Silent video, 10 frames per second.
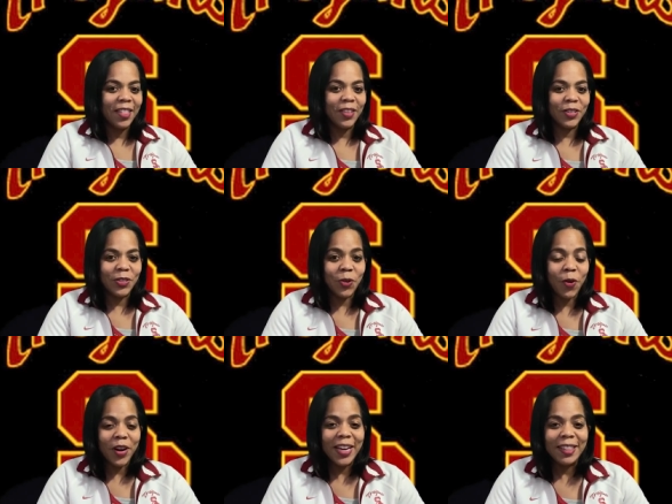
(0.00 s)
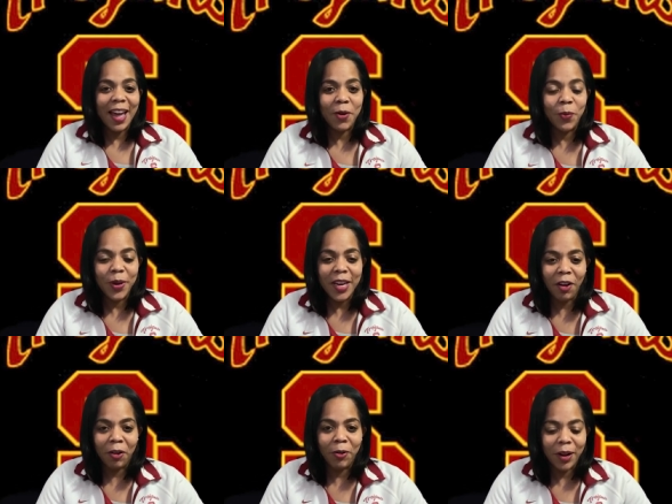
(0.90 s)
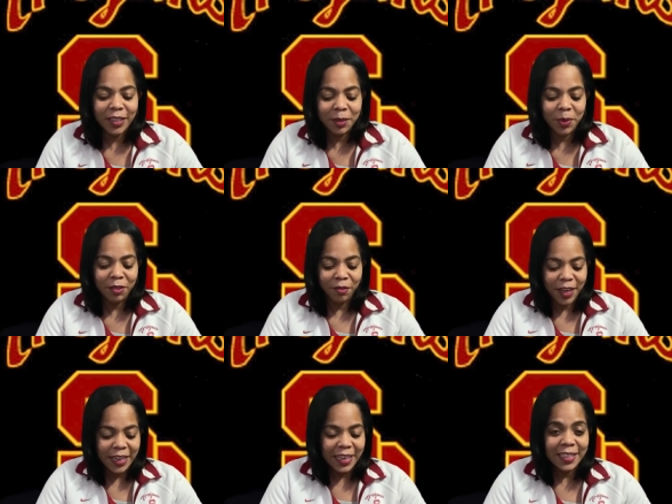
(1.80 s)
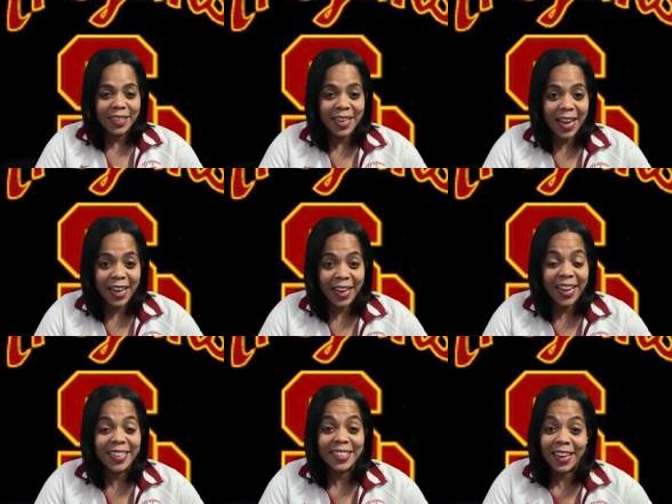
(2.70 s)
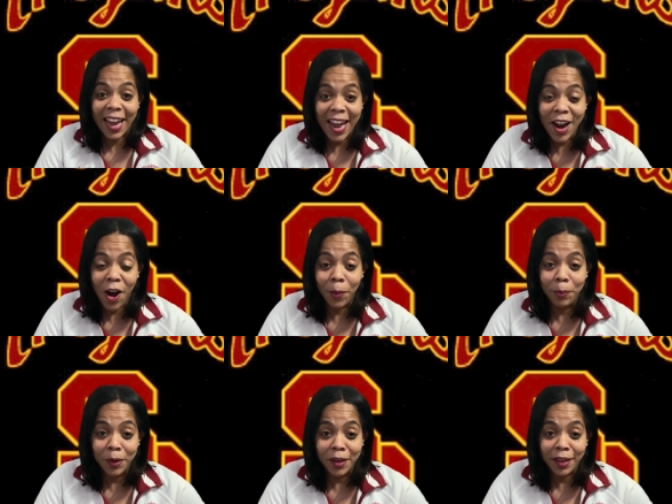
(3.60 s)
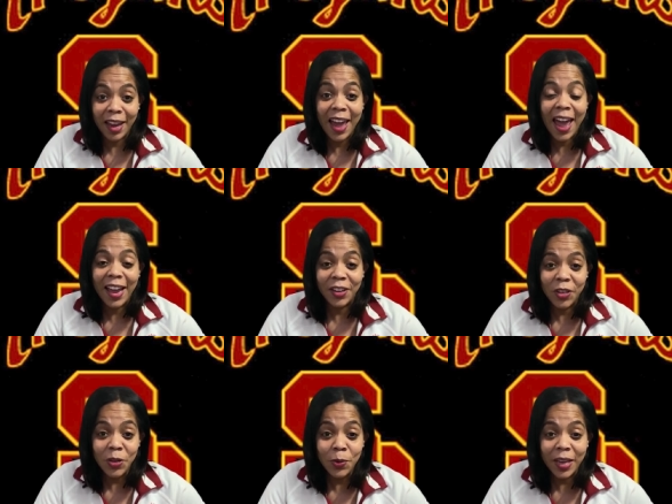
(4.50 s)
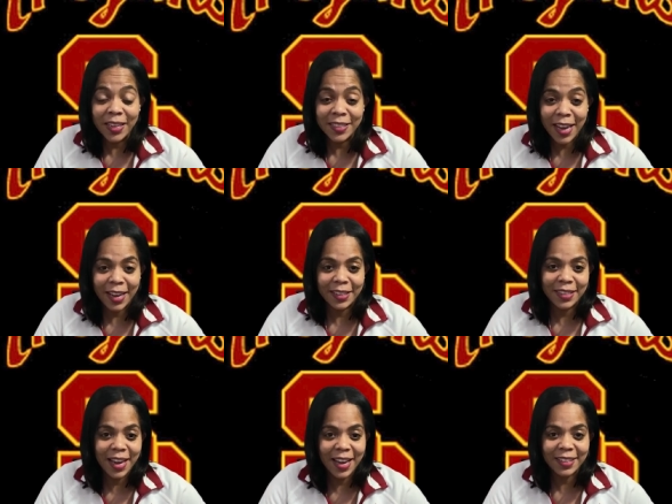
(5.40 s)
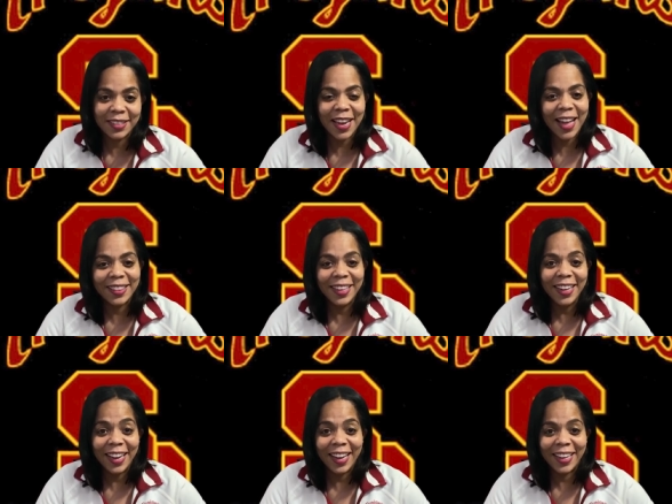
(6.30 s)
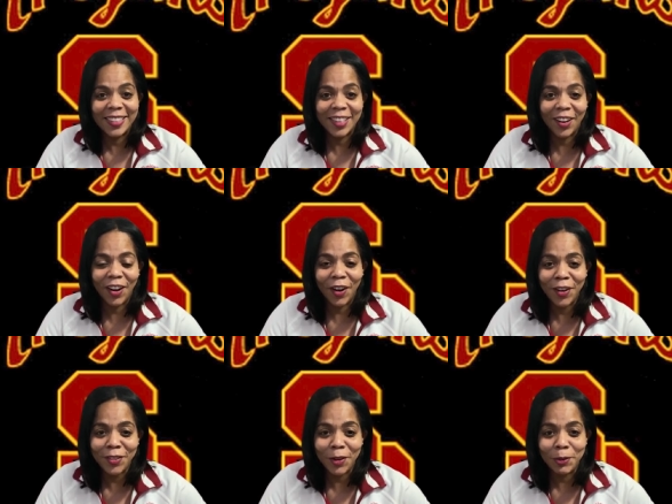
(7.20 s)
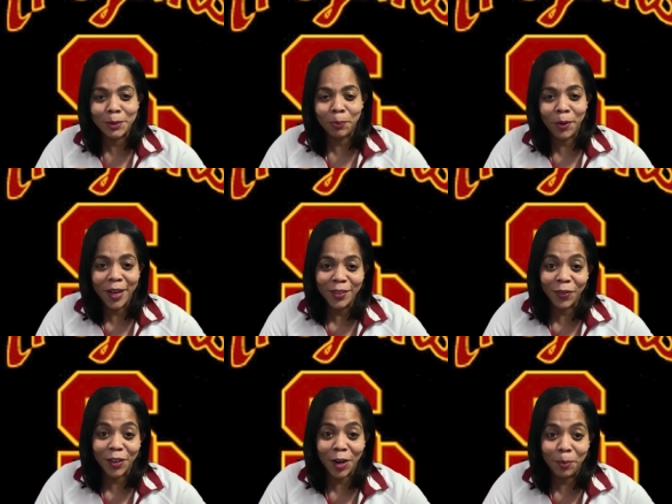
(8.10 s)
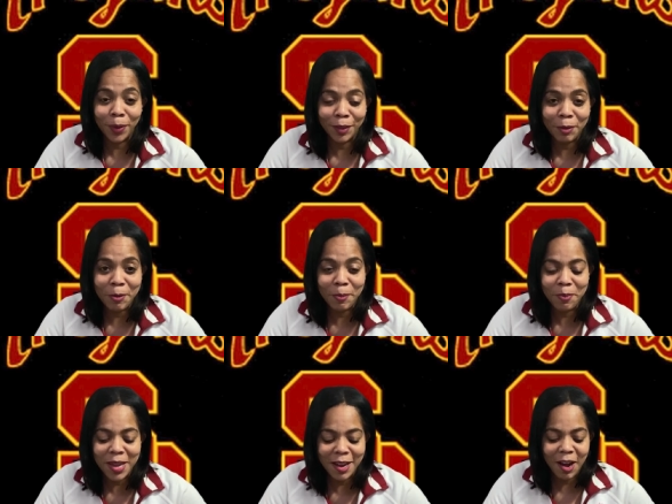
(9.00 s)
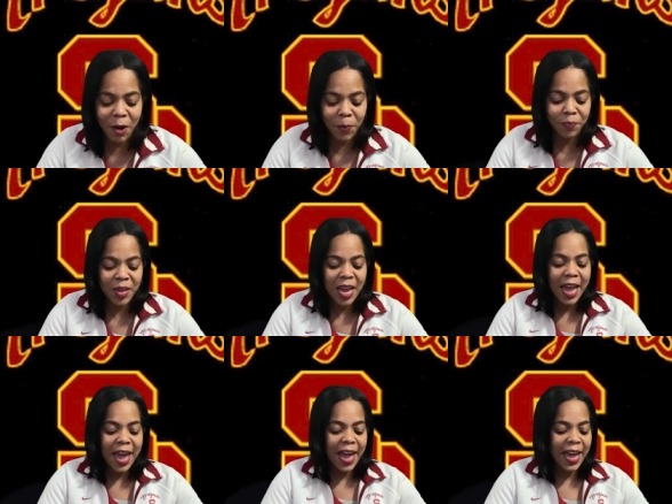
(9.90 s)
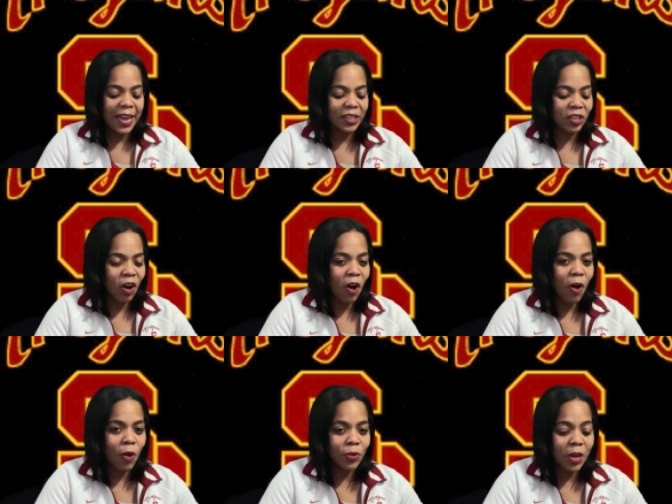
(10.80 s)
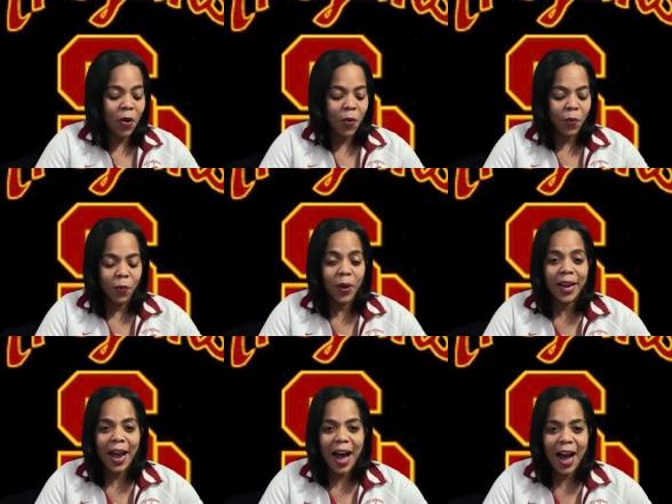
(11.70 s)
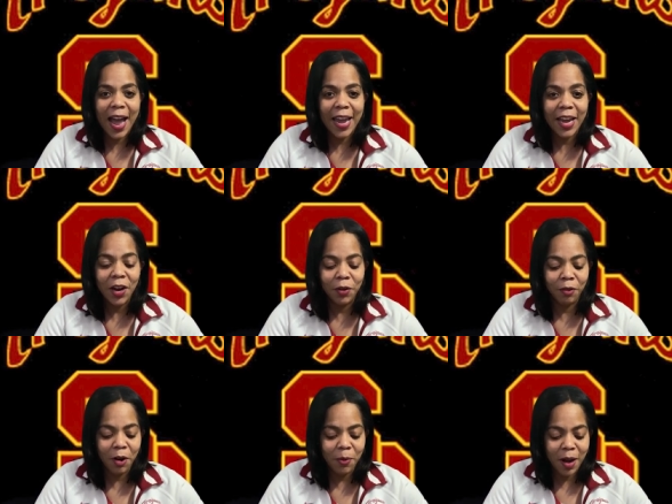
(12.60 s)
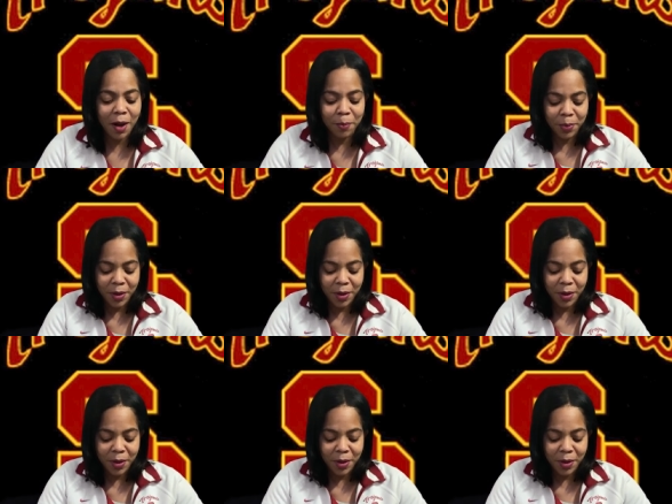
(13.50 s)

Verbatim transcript: The story that we are going to be reading today, it's an AR book, and you can take a test at the end to earn those points for your Bethune Bingo. And it's called When I Grow Up